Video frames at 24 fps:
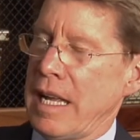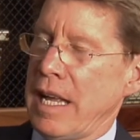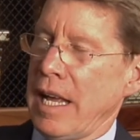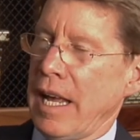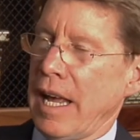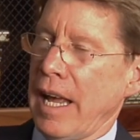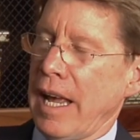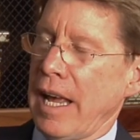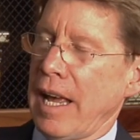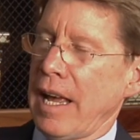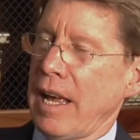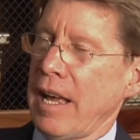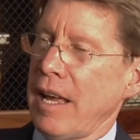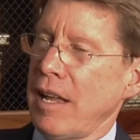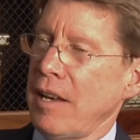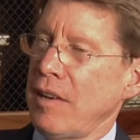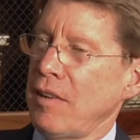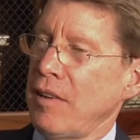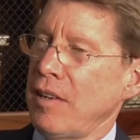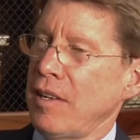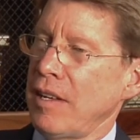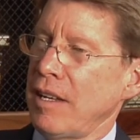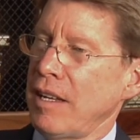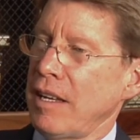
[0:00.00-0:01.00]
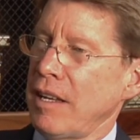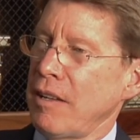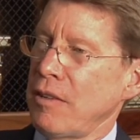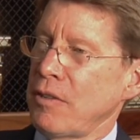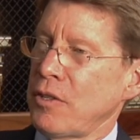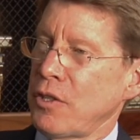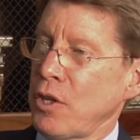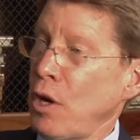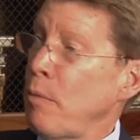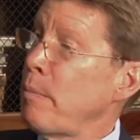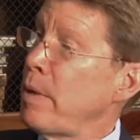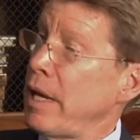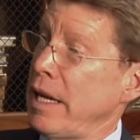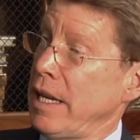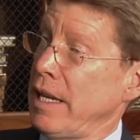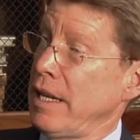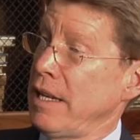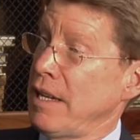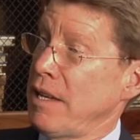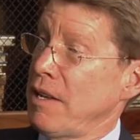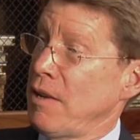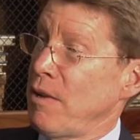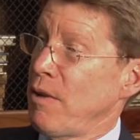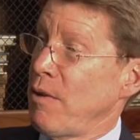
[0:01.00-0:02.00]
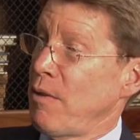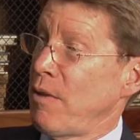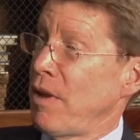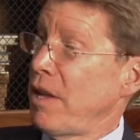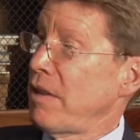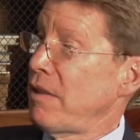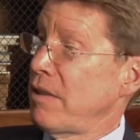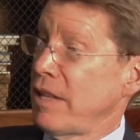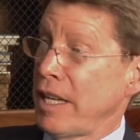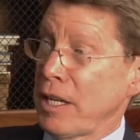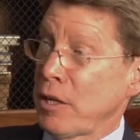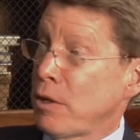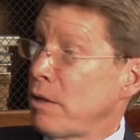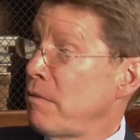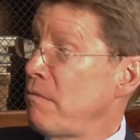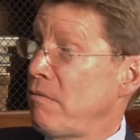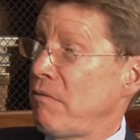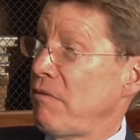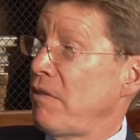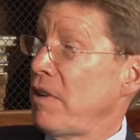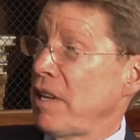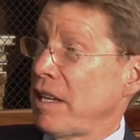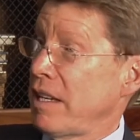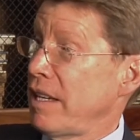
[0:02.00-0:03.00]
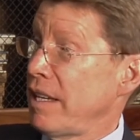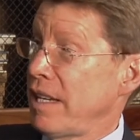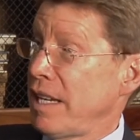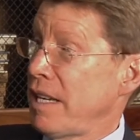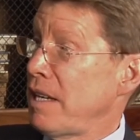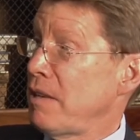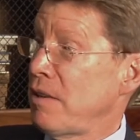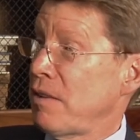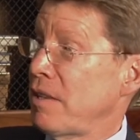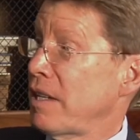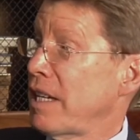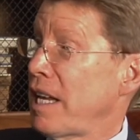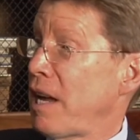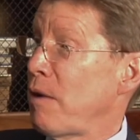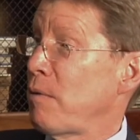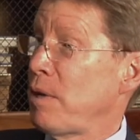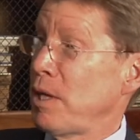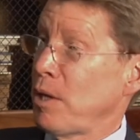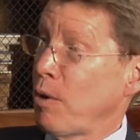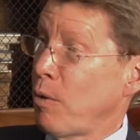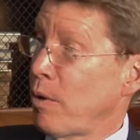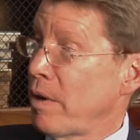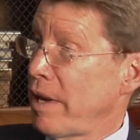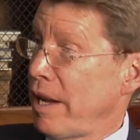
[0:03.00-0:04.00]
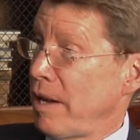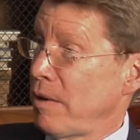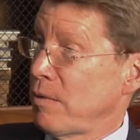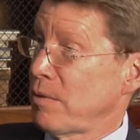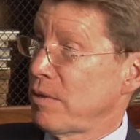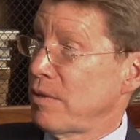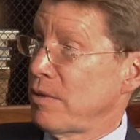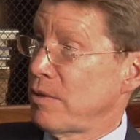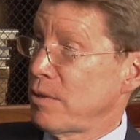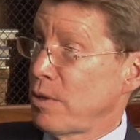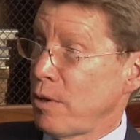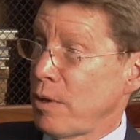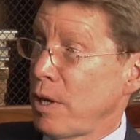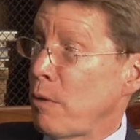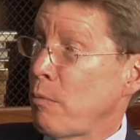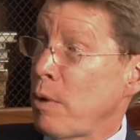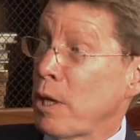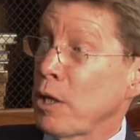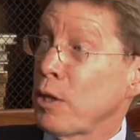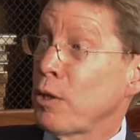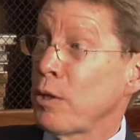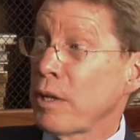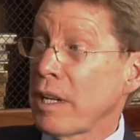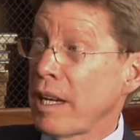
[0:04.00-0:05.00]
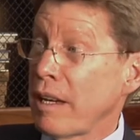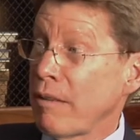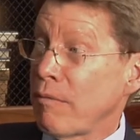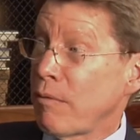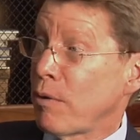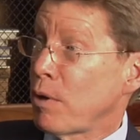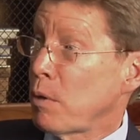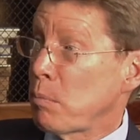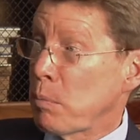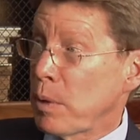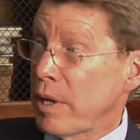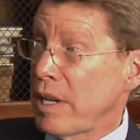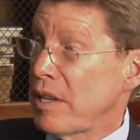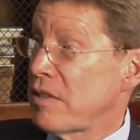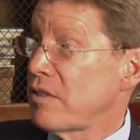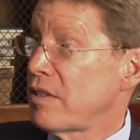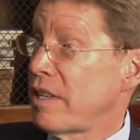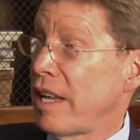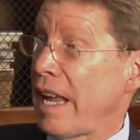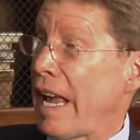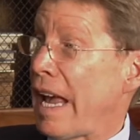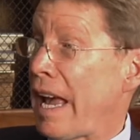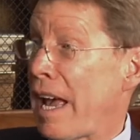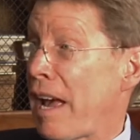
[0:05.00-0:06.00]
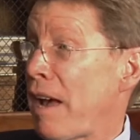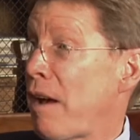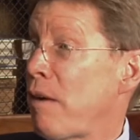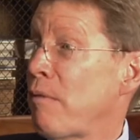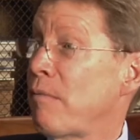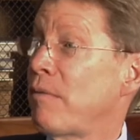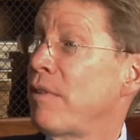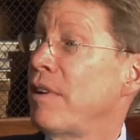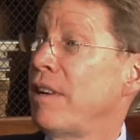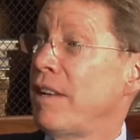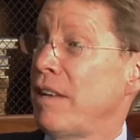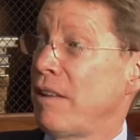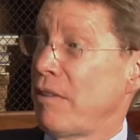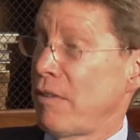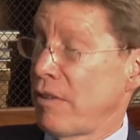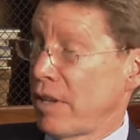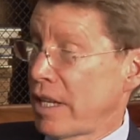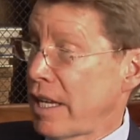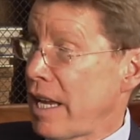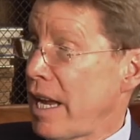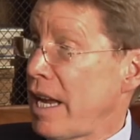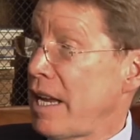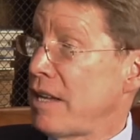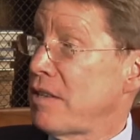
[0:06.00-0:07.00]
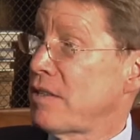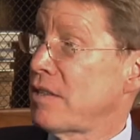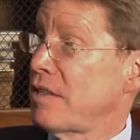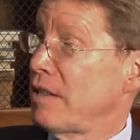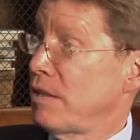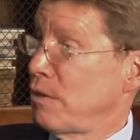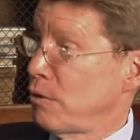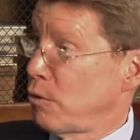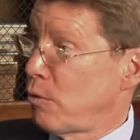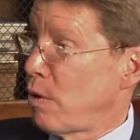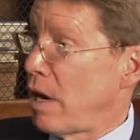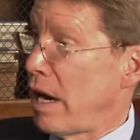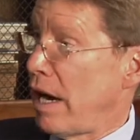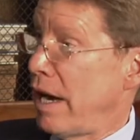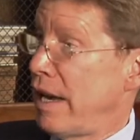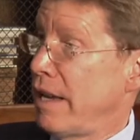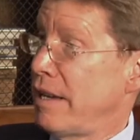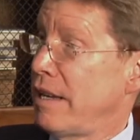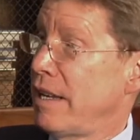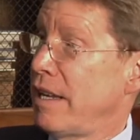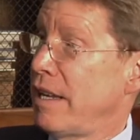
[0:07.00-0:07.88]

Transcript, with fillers: and uh, so many that they couldn't fit into the county courthouse. So they went looking for a place to have the case tried.